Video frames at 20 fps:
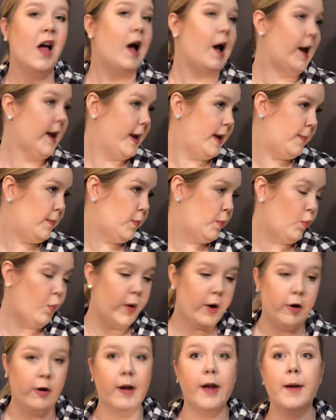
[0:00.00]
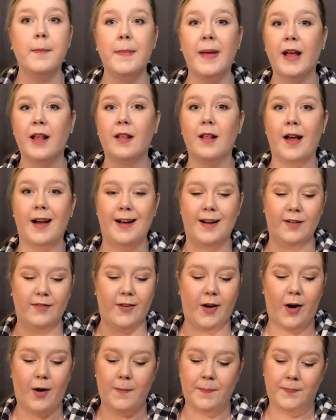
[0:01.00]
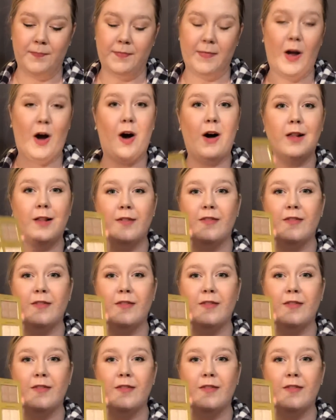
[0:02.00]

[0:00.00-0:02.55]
I'm wearing a mix of all